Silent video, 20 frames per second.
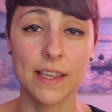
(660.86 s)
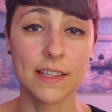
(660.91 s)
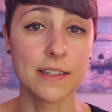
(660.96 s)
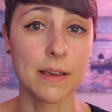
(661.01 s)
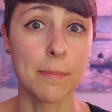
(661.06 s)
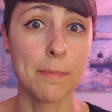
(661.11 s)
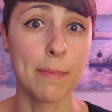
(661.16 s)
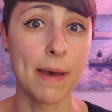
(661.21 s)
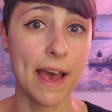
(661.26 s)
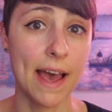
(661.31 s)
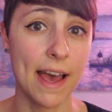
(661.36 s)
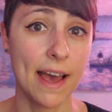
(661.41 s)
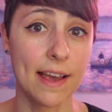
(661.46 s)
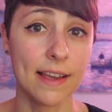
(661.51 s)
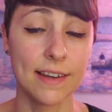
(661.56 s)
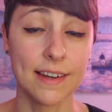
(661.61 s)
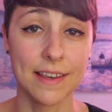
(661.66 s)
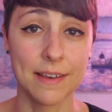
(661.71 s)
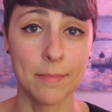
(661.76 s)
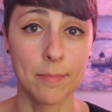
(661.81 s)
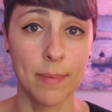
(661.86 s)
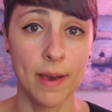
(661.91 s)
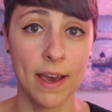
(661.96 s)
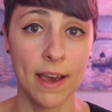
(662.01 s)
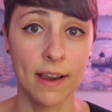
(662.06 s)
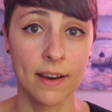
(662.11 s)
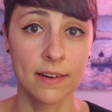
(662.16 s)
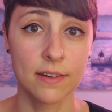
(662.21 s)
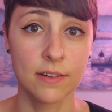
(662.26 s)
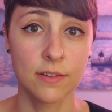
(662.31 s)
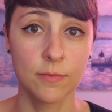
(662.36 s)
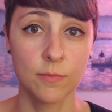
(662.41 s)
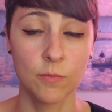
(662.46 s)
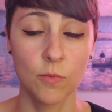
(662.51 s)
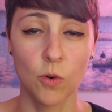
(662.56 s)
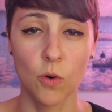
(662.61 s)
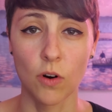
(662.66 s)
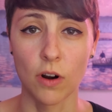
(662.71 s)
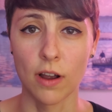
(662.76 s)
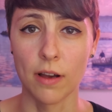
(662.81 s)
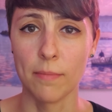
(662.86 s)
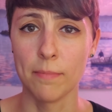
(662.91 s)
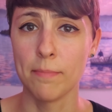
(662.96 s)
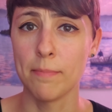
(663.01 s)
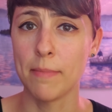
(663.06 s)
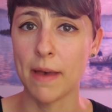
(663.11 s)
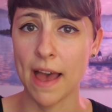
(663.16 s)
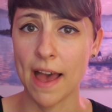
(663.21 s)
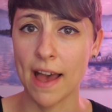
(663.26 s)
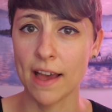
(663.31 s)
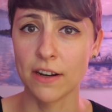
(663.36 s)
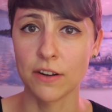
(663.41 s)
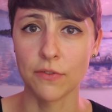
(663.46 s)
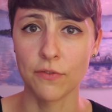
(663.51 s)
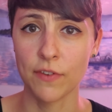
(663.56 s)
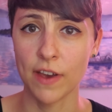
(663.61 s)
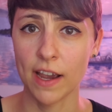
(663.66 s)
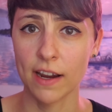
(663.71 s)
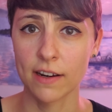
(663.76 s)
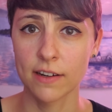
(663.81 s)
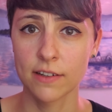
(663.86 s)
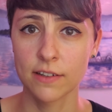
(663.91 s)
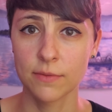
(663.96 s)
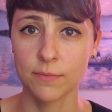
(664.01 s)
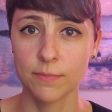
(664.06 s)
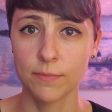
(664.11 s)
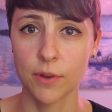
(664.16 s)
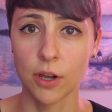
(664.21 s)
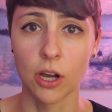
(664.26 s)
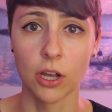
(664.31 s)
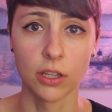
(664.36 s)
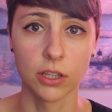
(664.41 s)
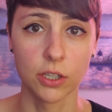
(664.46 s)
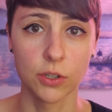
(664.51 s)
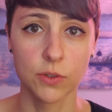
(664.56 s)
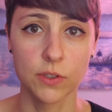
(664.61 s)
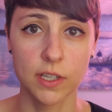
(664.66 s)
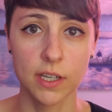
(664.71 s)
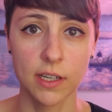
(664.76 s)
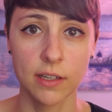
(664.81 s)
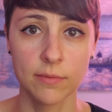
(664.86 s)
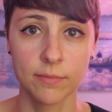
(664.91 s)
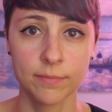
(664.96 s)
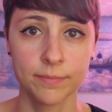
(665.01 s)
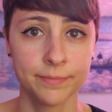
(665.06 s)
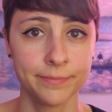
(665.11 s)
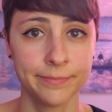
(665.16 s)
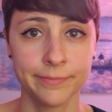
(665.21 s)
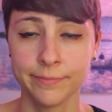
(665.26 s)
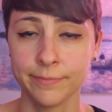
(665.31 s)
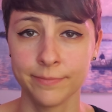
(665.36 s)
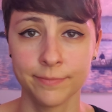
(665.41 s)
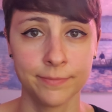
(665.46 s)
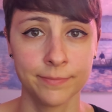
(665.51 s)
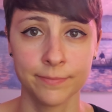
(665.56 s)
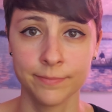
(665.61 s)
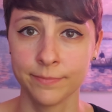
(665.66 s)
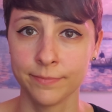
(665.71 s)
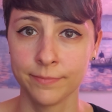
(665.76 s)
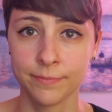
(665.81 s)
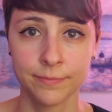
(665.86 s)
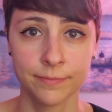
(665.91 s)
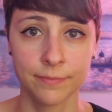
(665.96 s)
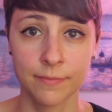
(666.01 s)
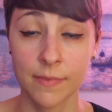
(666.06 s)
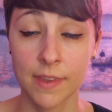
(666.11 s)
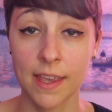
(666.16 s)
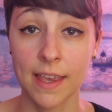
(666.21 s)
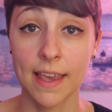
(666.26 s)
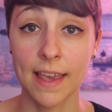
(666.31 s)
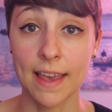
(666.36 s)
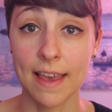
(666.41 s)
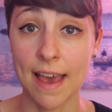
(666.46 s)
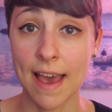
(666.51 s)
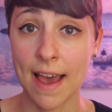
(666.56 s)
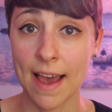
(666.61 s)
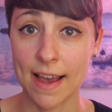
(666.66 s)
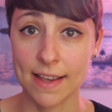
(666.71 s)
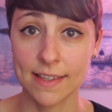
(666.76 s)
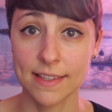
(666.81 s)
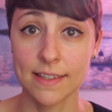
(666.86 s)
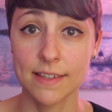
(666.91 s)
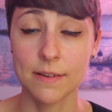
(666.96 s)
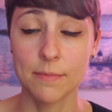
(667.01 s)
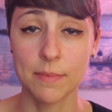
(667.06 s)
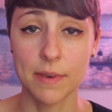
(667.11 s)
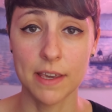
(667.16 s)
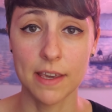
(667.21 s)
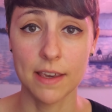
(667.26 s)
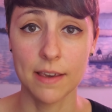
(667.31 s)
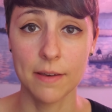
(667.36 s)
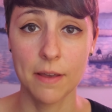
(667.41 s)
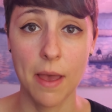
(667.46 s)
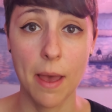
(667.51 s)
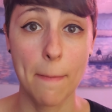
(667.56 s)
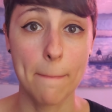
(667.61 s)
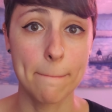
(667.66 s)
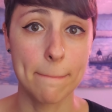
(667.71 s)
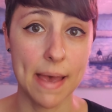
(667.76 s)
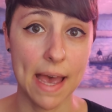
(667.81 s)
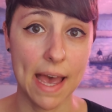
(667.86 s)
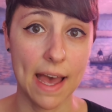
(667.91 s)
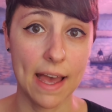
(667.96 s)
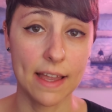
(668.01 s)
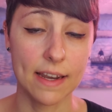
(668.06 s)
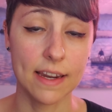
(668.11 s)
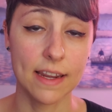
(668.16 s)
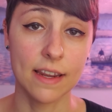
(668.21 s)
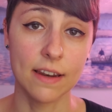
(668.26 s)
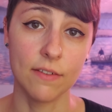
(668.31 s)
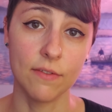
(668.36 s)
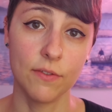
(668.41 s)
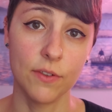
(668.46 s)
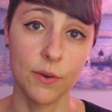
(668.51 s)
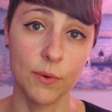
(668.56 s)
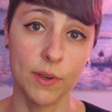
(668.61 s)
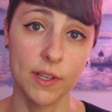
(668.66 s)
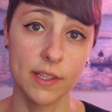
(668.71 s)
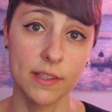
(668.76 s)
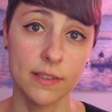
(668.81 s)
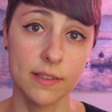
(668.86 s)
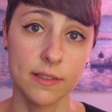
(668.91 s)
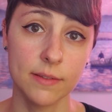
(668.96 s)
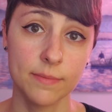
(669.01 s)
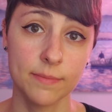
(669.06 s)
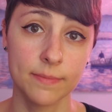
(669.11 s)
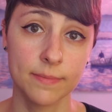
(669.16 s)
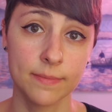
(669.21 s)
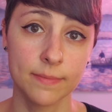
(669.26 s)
is a bad impact or a bad effect on Lucy. It has to be bad influence.